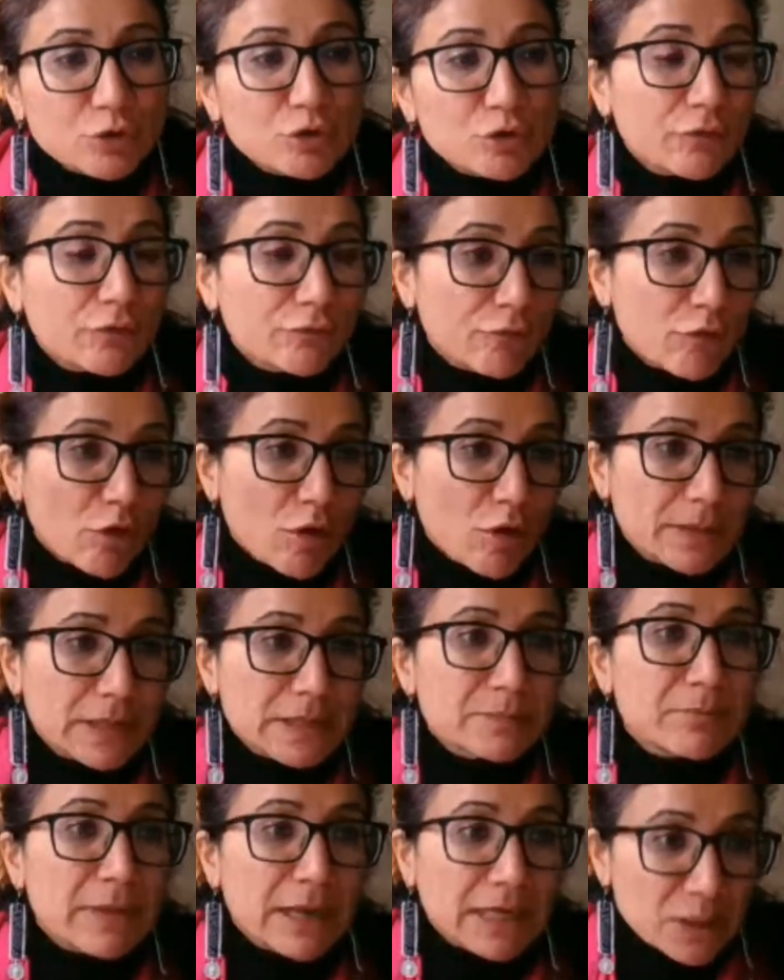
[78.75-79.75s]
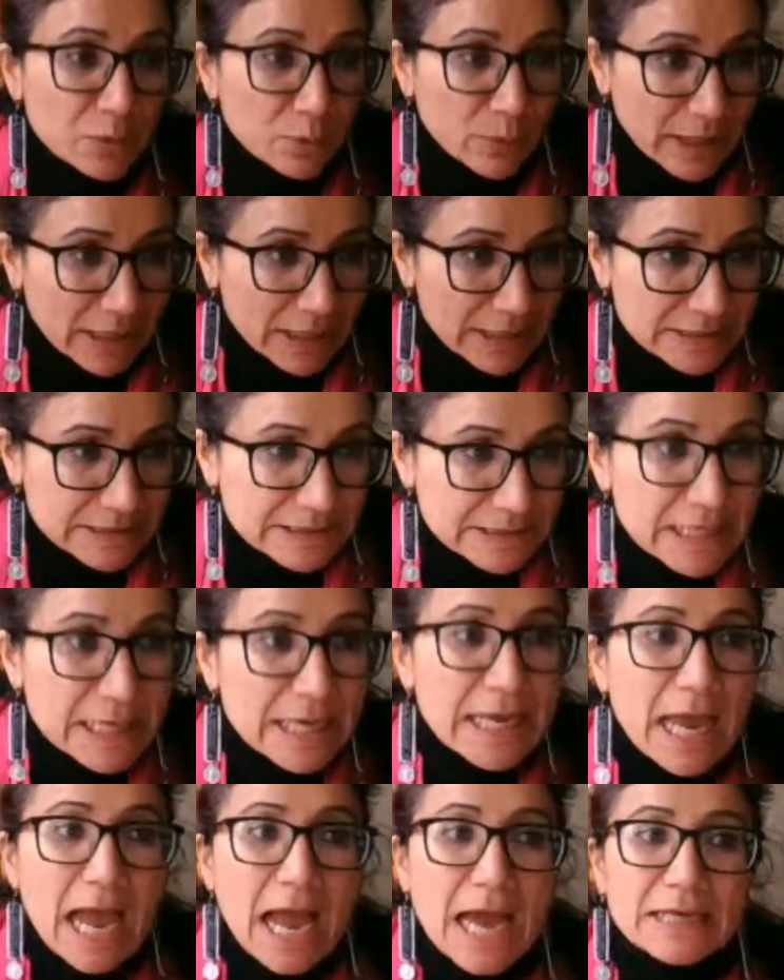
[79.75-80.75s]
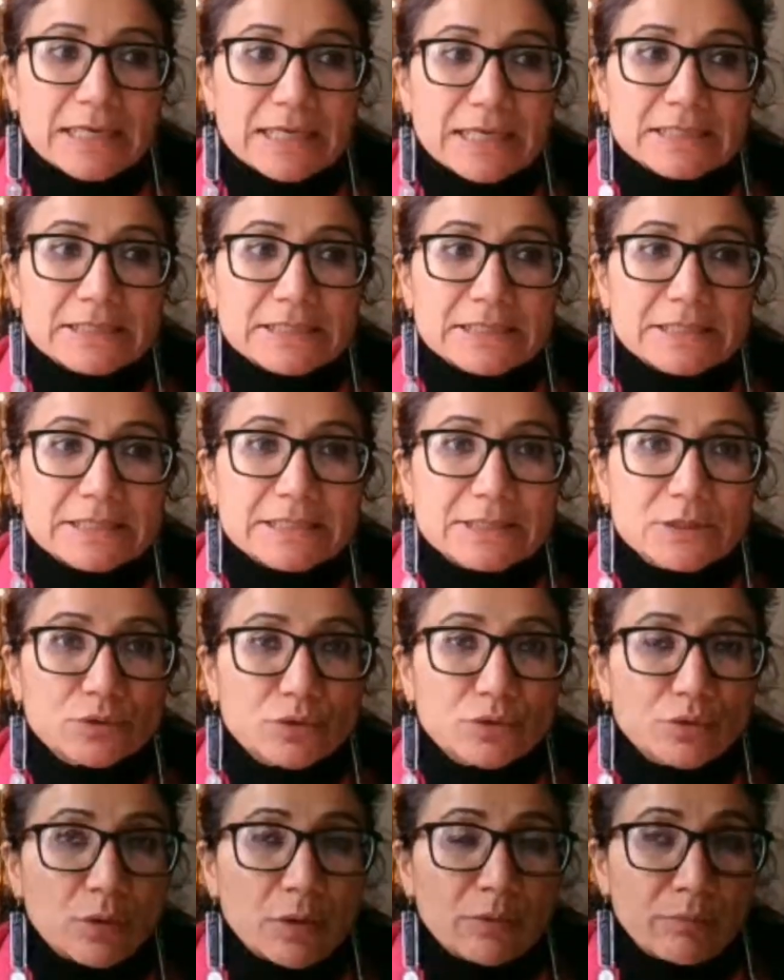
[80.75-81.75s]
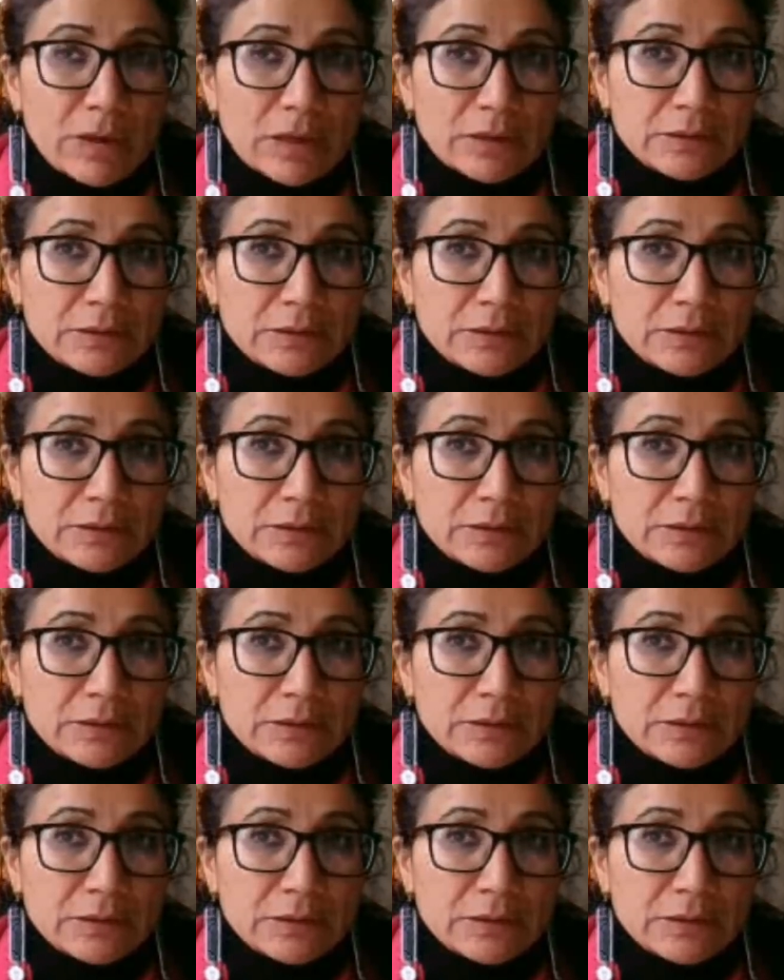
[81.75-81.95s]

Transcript: uniform in many ways, and it is, you know,